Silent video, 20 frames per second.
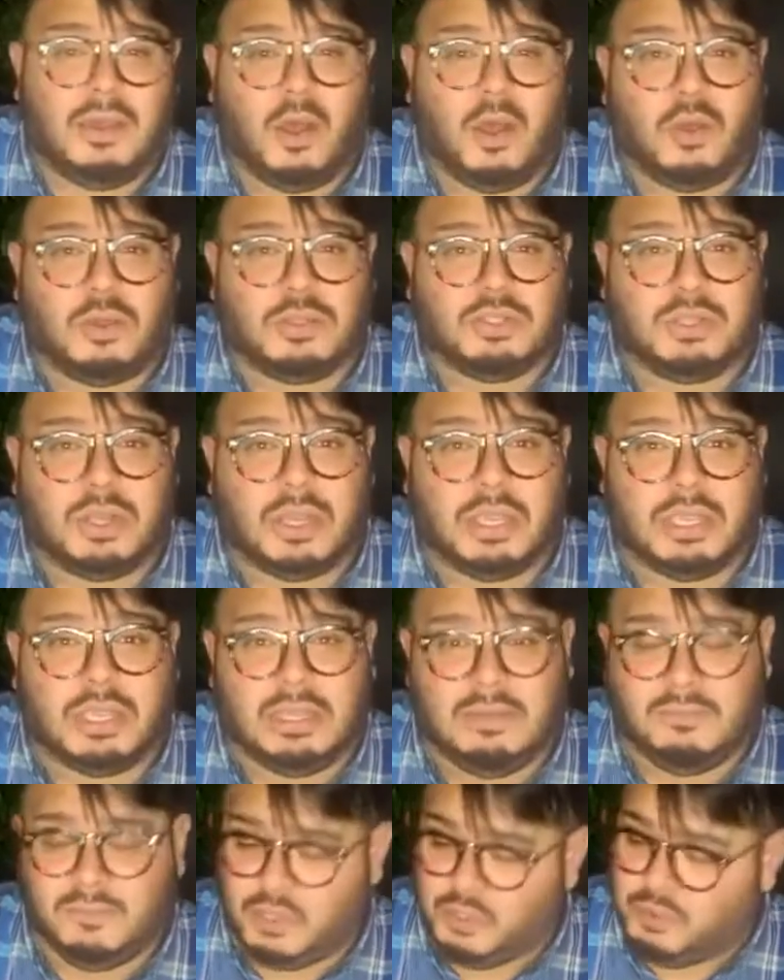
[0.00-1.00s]
Ultra
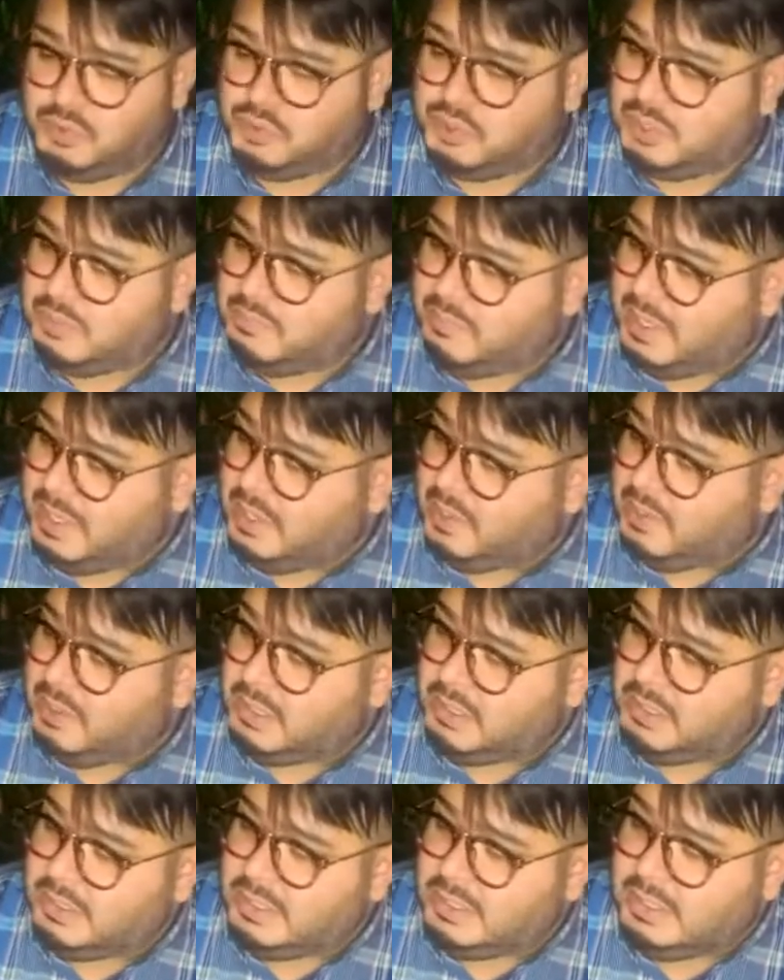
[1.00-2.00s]
Infusion beer.